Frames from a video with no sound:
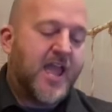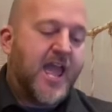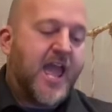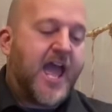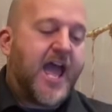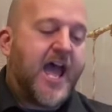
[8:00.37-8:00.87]

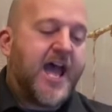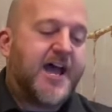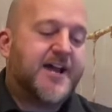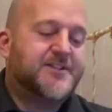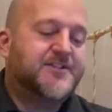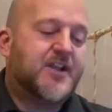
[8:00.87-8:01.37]

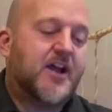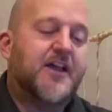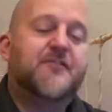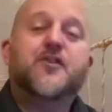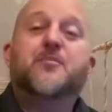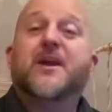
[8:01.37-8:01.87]
And
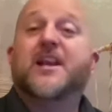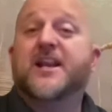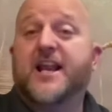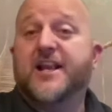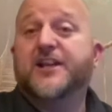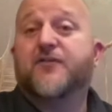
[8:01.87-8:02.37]
if you've been in
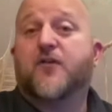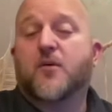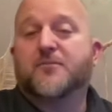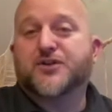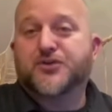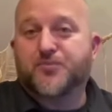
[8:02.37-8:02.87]
any form
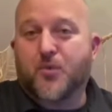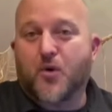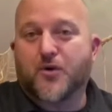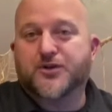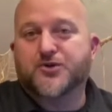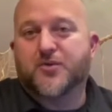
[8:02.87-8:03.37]
of
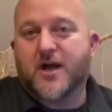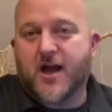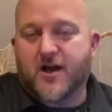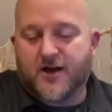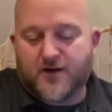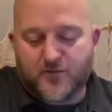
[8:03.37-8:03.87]
sports,
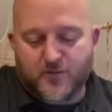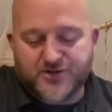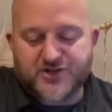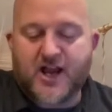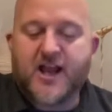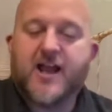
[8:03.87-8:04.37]
which
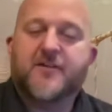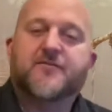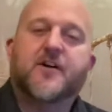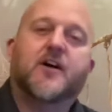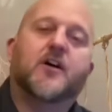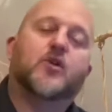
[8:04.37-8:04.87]
I have
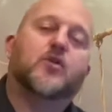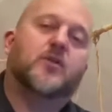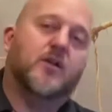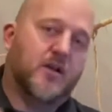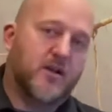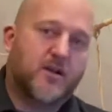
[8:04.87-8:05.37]

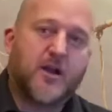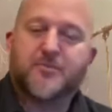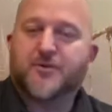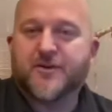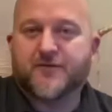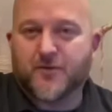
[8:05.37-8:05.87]
a
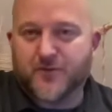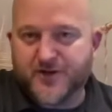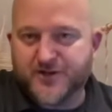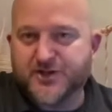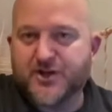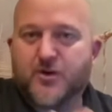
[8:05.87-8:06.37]
couple different
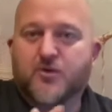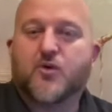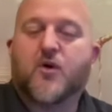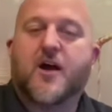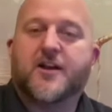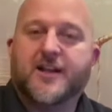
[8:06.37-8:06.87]
ones, you know,
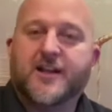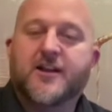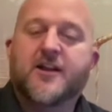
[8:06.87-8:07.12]
karate,